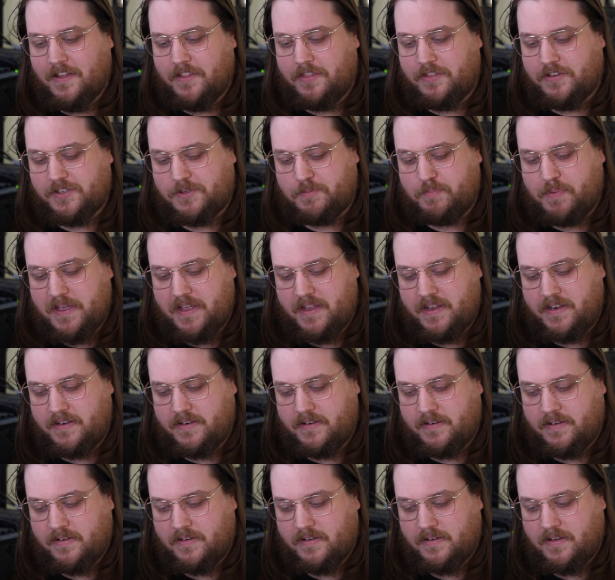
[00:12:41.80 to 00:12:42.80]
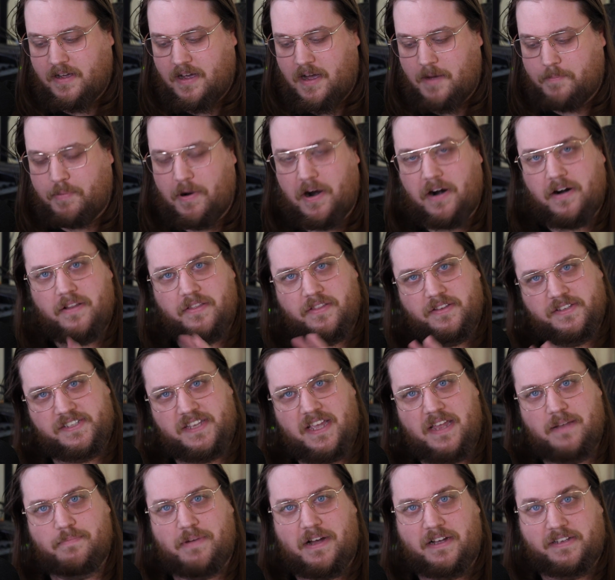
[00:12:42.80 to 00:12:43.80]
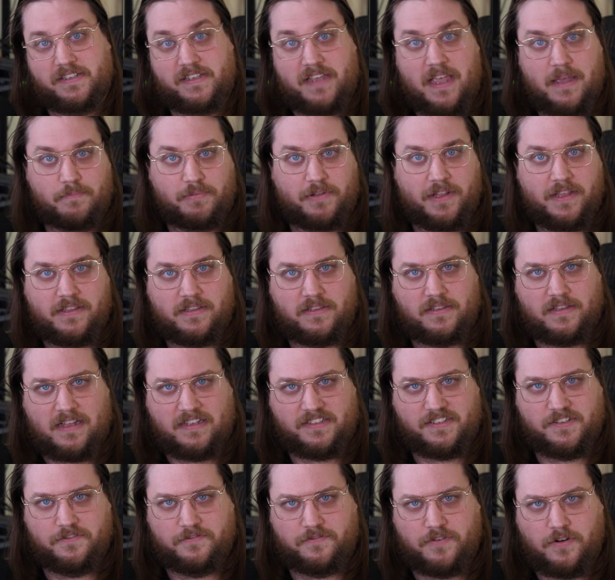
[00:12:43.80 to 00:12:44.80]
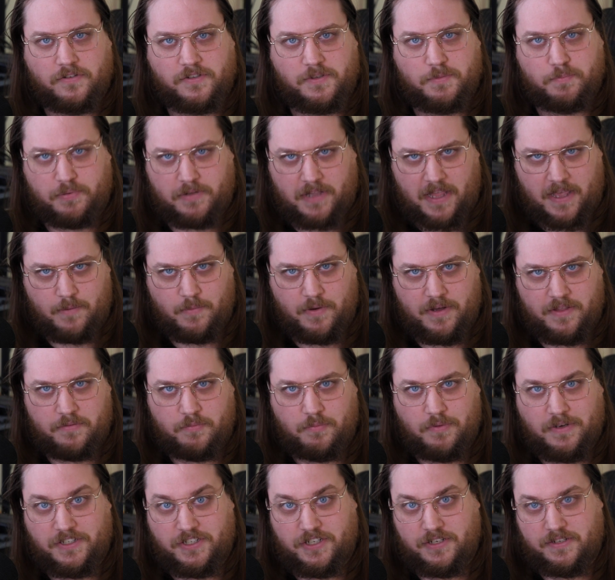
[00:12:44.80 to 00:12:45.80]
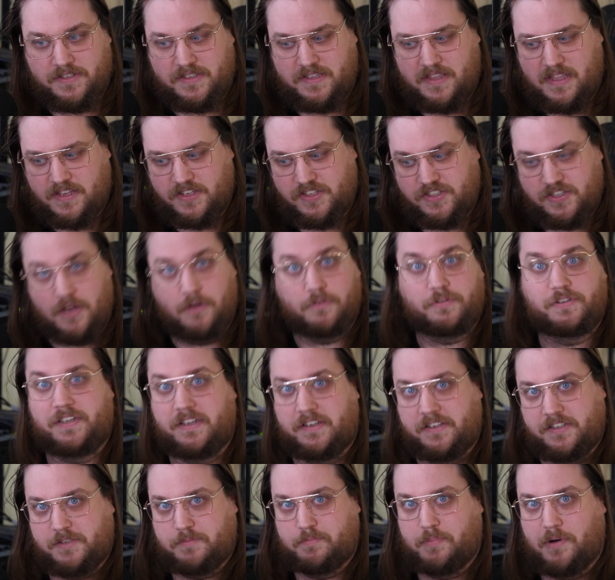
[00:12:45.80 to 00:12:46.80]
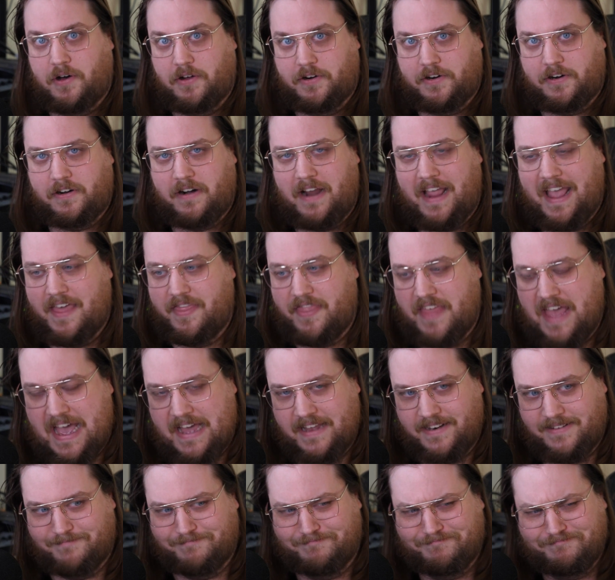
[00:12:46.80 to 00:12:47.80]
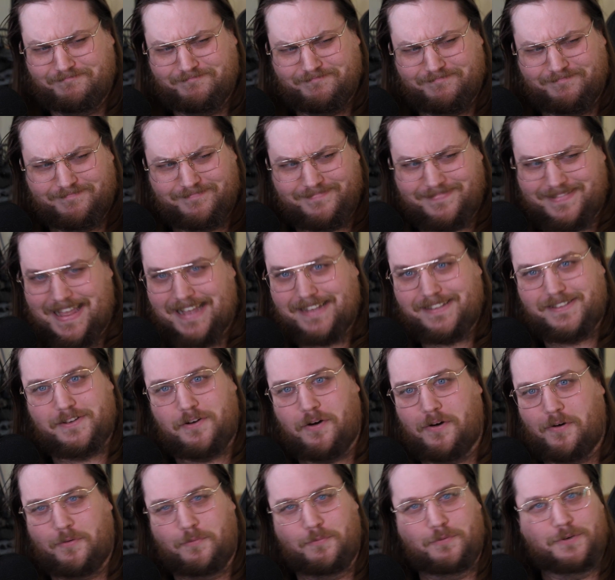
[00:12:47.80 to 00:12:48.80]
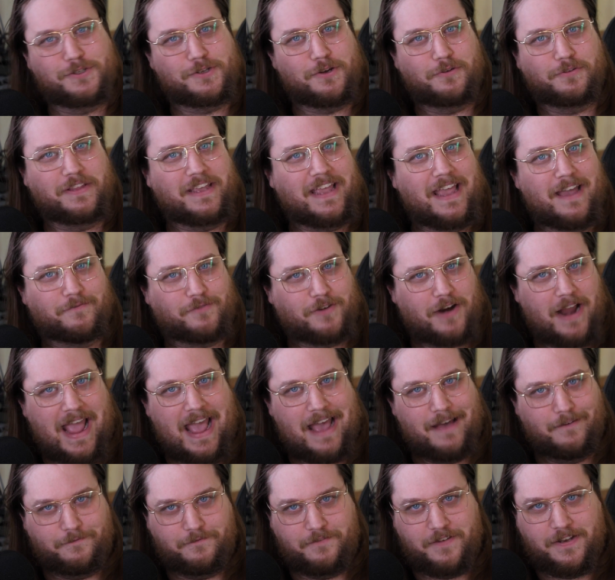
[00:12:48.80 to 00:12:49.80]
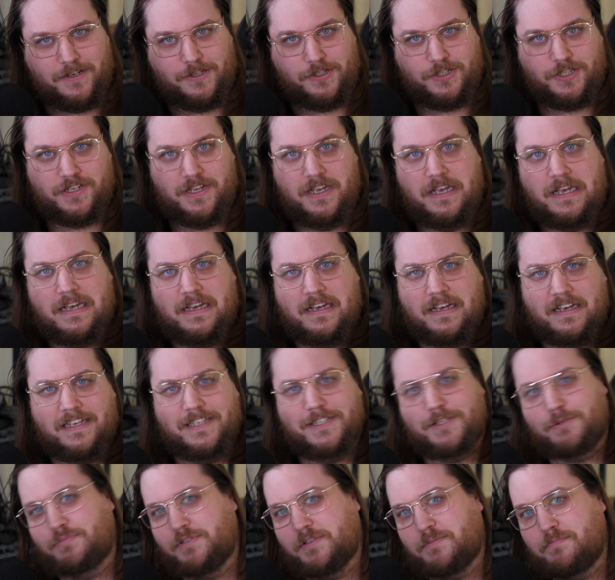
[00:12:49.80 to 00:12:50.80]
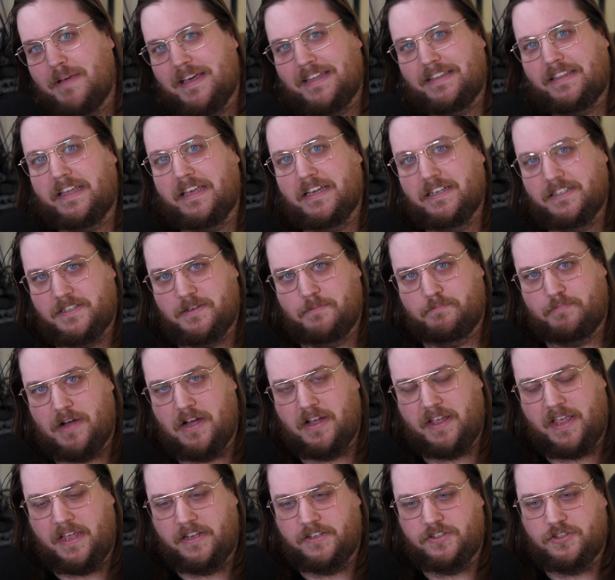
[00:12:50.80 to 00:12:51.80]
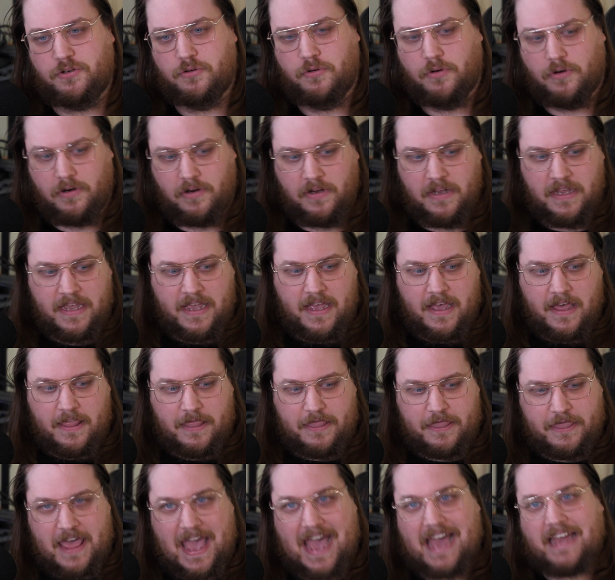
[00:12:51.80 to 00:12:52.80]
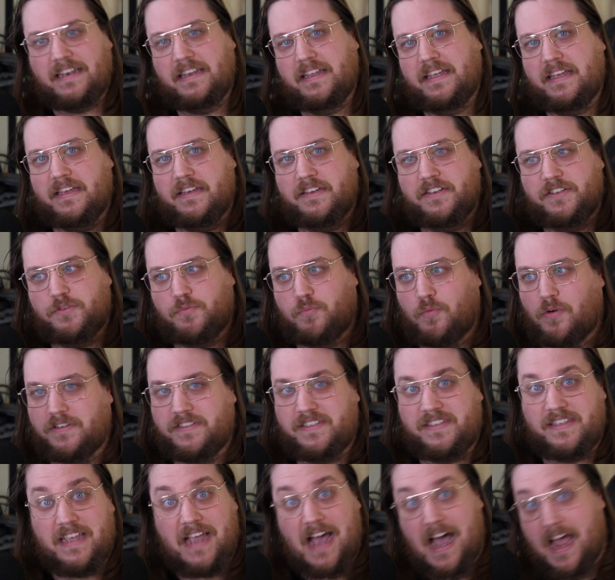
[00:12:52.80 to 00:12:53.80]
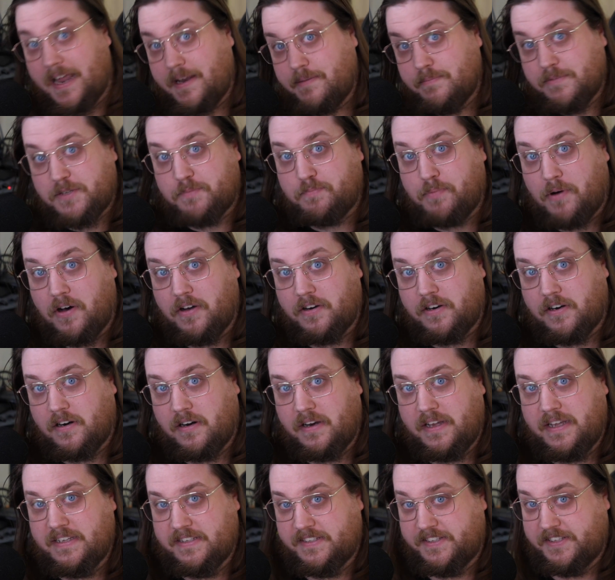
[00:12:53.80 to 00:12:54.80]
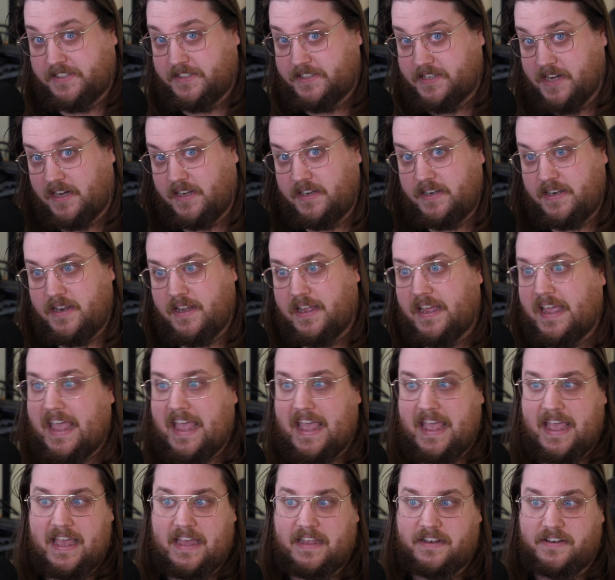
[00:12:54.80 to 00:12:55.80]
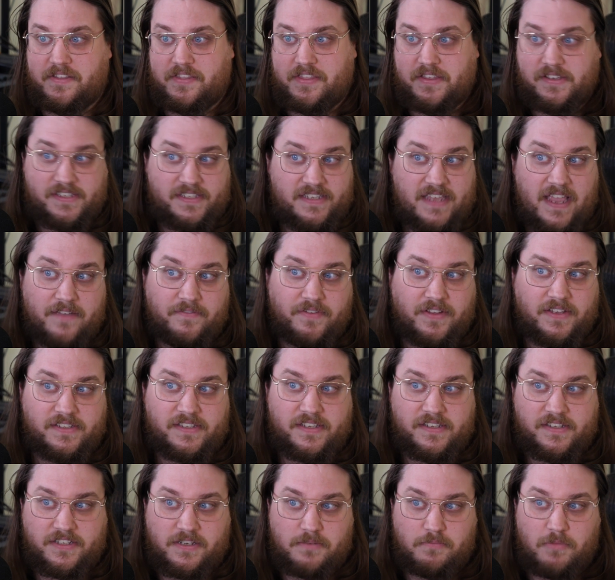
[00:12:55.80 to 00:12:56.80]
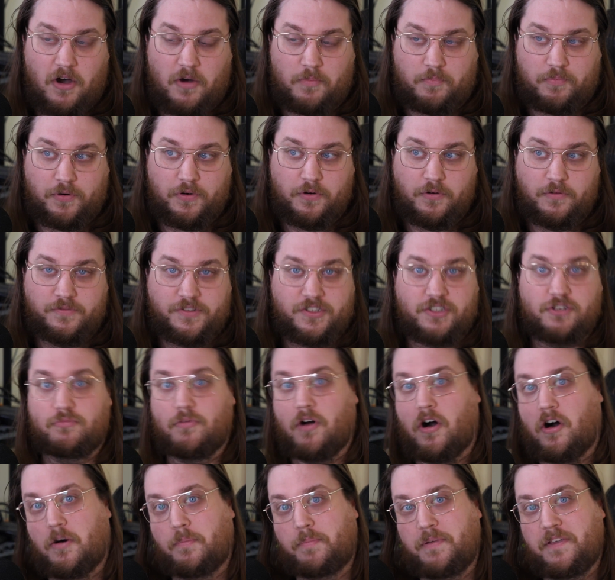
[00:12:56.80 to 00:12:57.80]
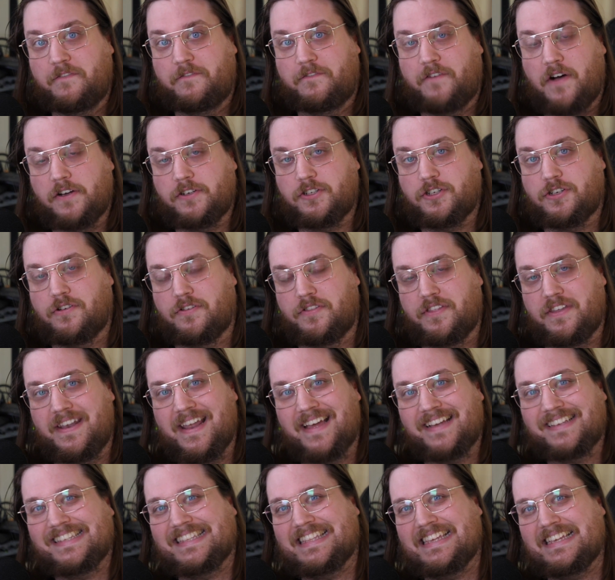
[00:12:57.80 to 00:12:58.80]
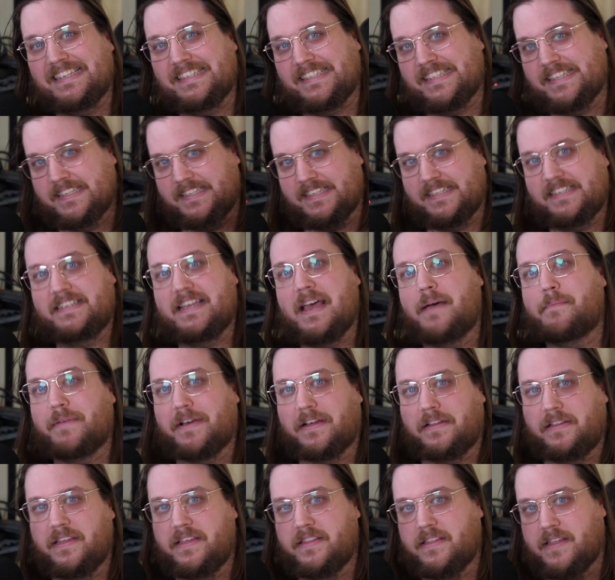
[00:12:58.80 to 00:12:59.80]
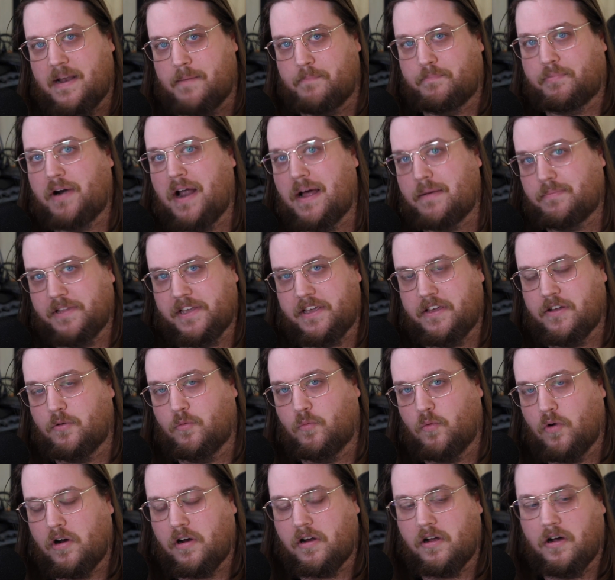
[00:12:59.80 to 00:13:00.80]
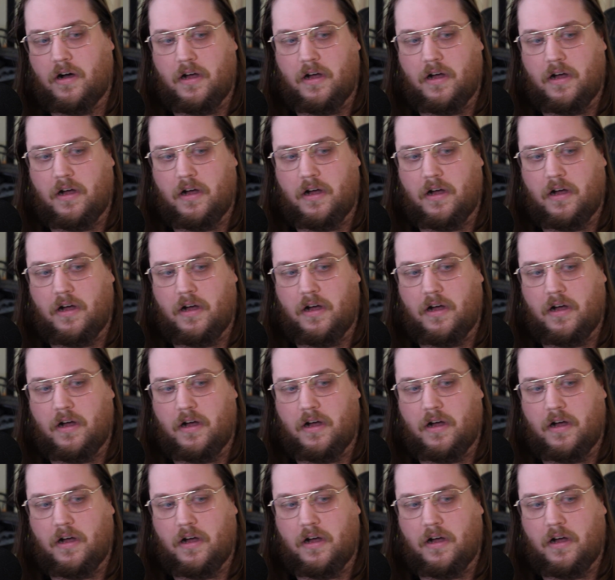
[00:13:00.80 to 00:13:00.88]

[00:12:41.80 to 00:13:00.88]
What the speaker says: there's been a part of the sandbox gameplay that lots of folks play with, which is the Sosig spawner, and that's all was only ever half finished because it was mainly a debugging tool. That is, once the item spawner is done and the saving system all proves to all be functional, the next thing systemically that I'm probably going to work